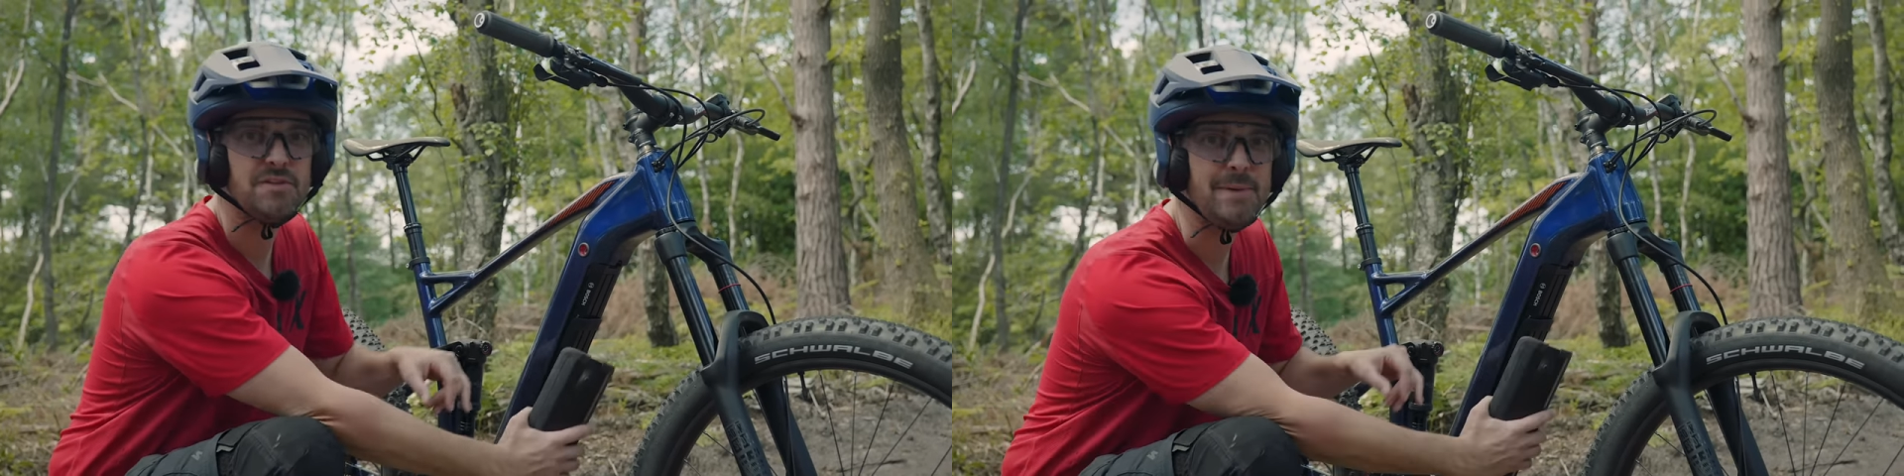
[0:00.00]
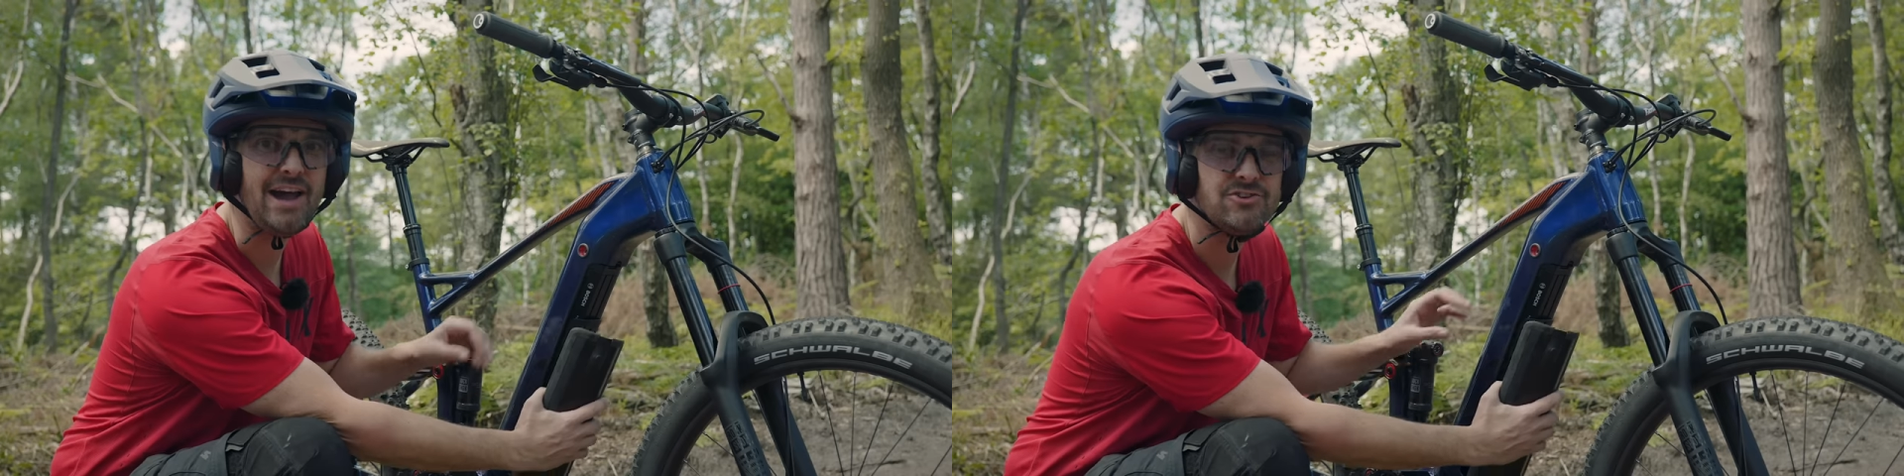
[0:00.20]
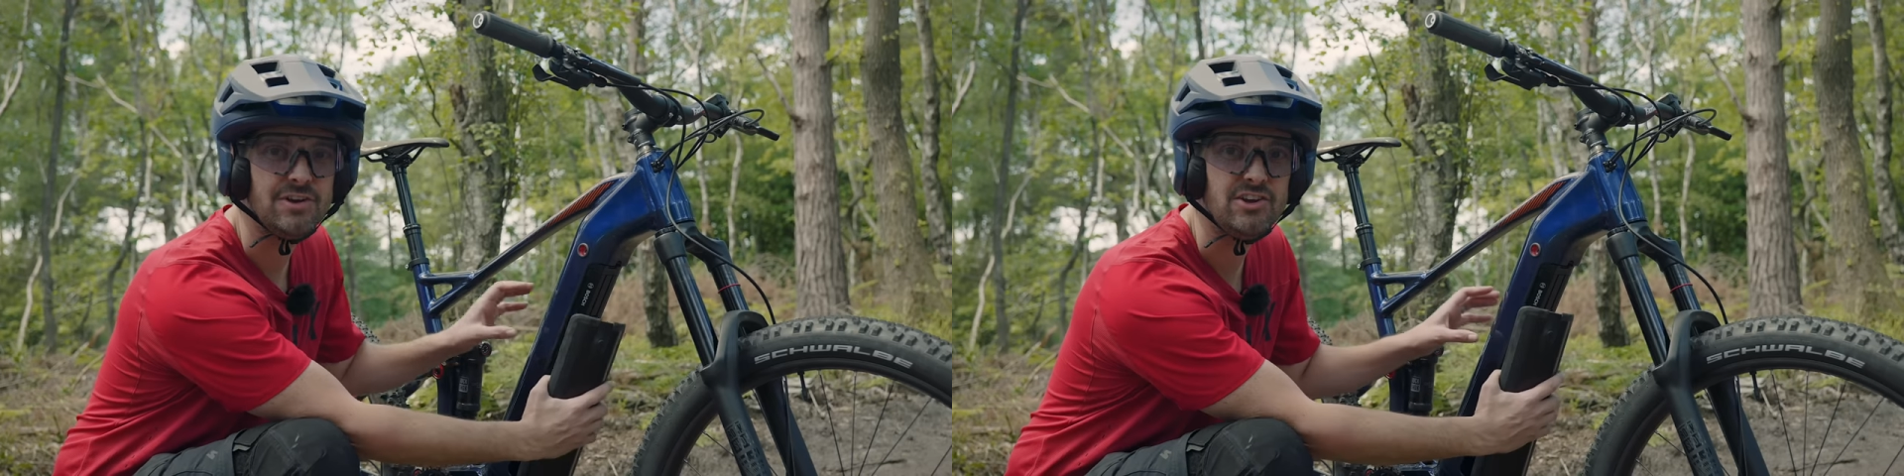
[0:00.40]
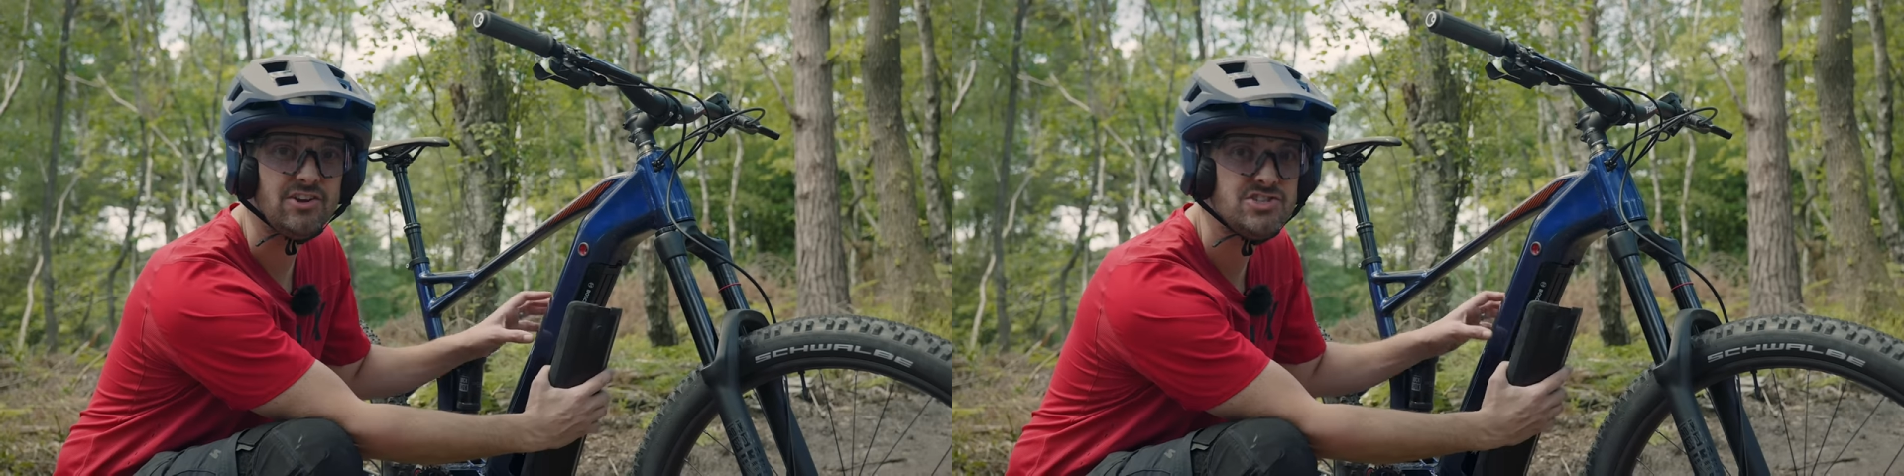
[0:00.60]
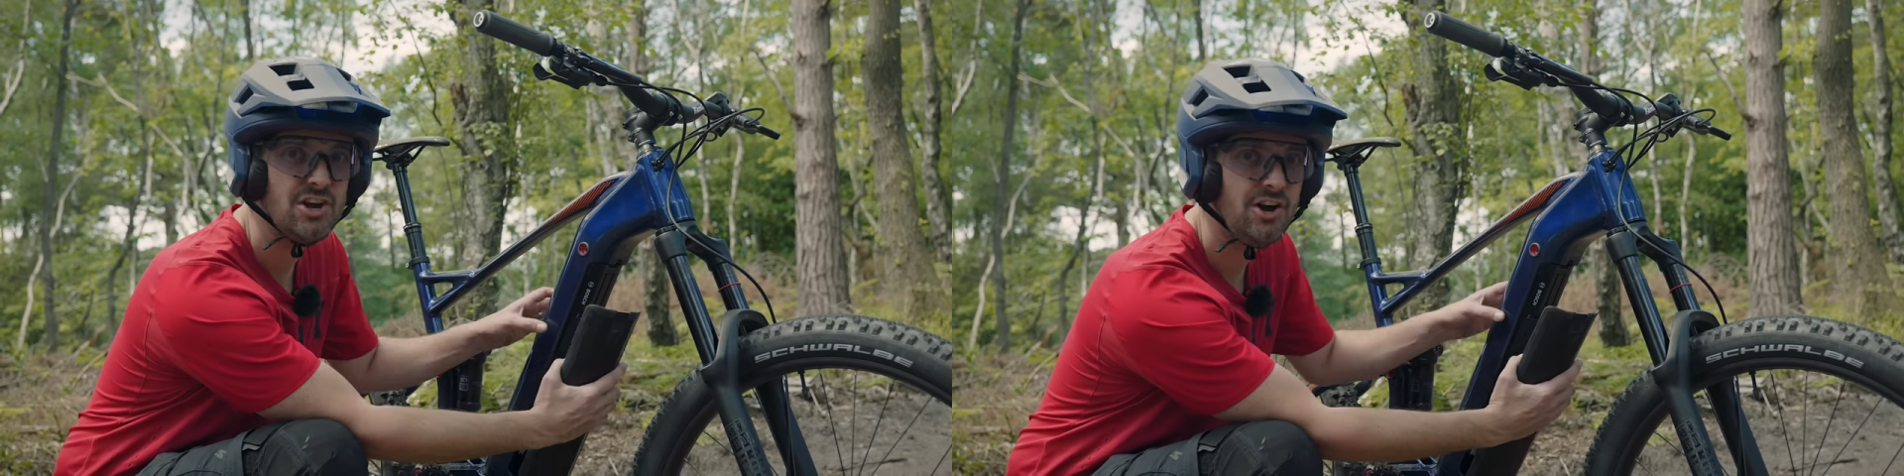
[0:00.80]
the battery and you
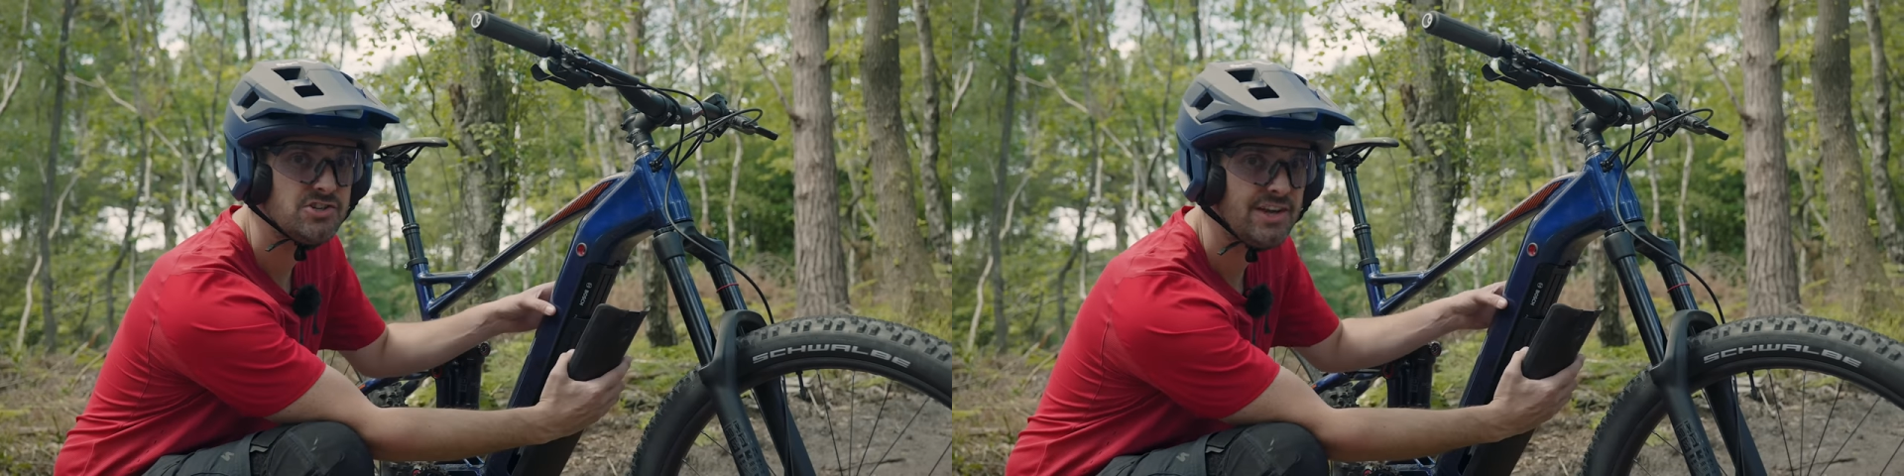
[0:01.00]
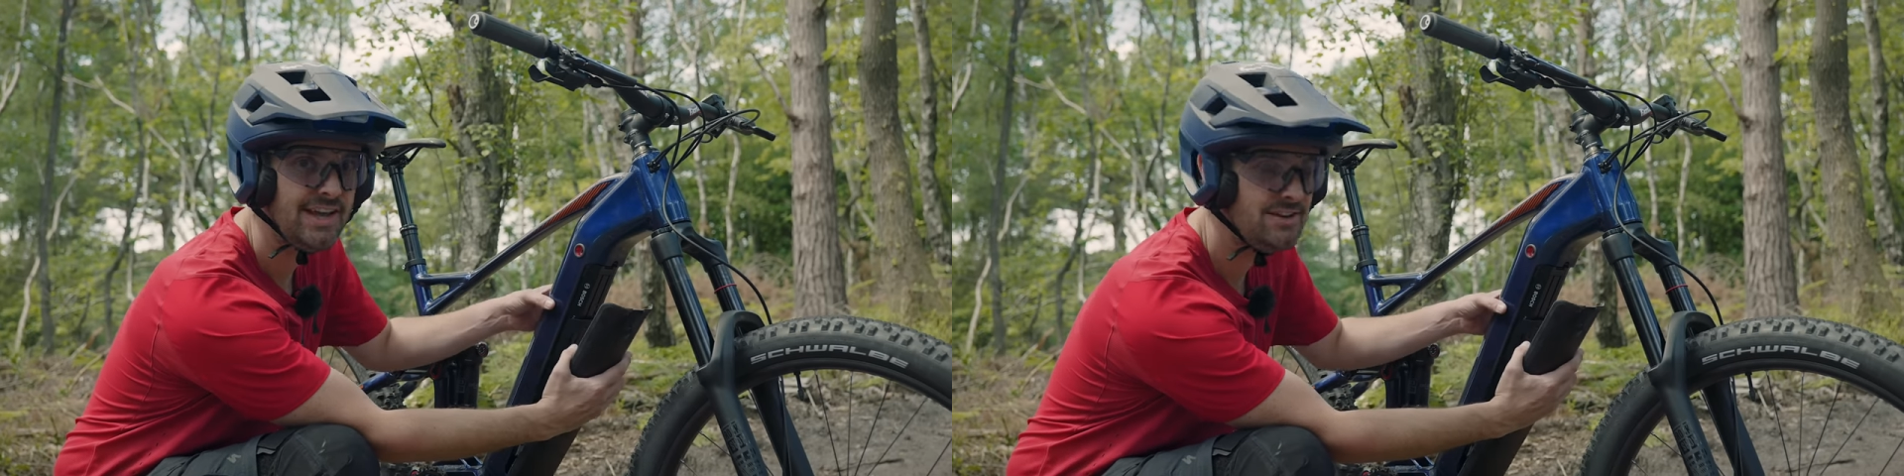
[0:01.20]
can charge it